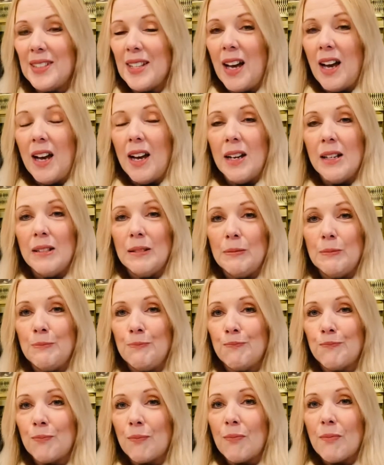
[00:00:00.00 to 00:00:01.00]
um,
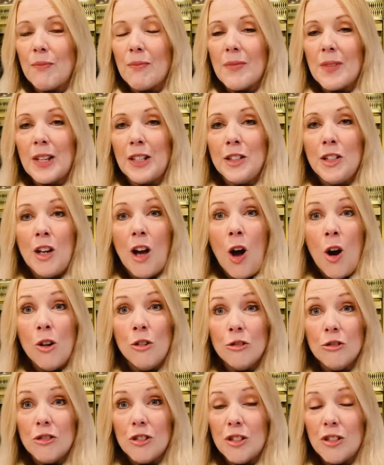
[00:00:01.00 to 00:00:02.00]

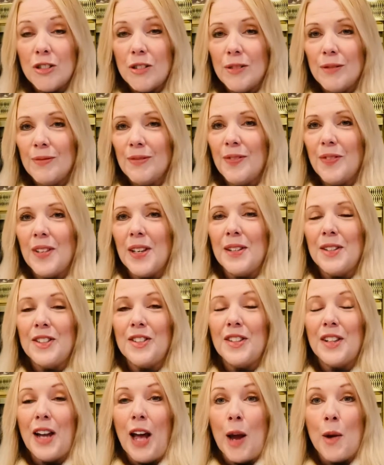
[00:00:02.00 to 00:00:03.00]
notes, things
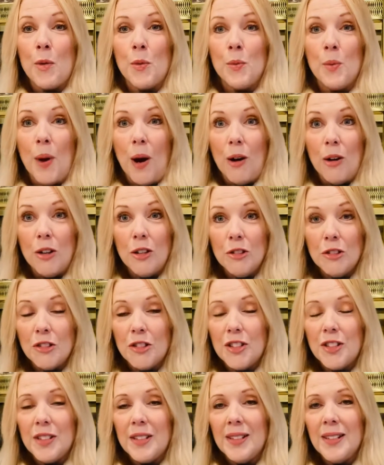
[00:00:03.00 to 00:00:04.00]
that I
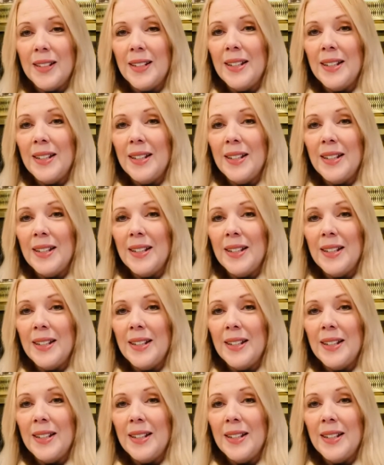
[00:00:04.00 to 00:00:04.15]
wrote,